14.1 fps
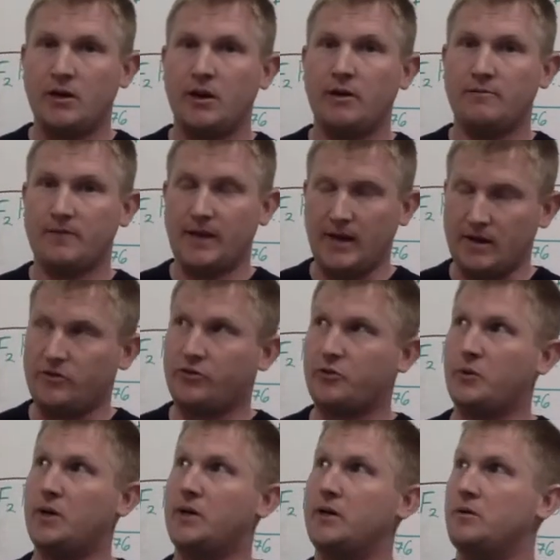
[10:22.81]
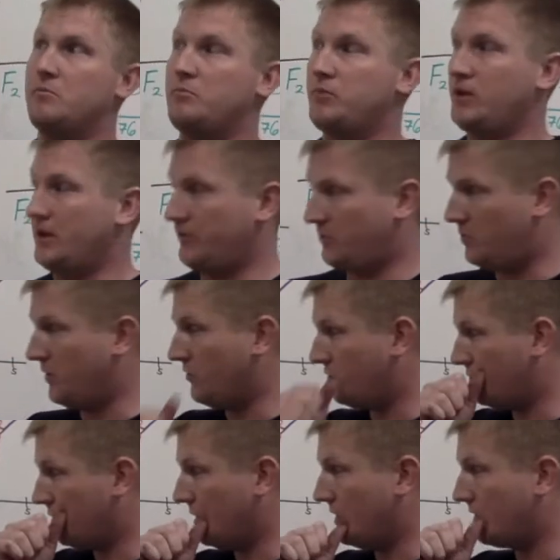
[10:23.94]
of a squared plus b
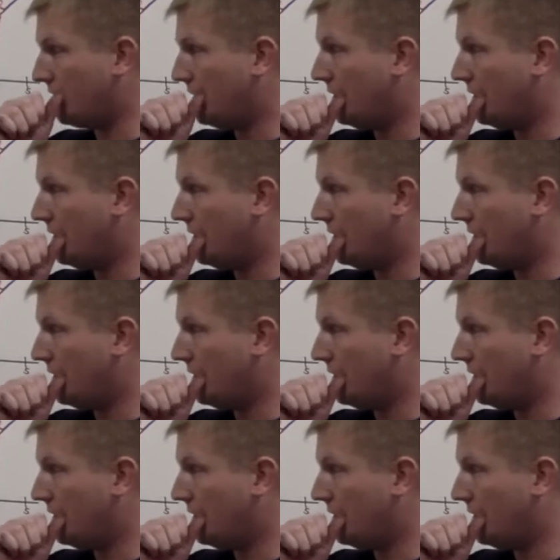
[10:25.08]
squared.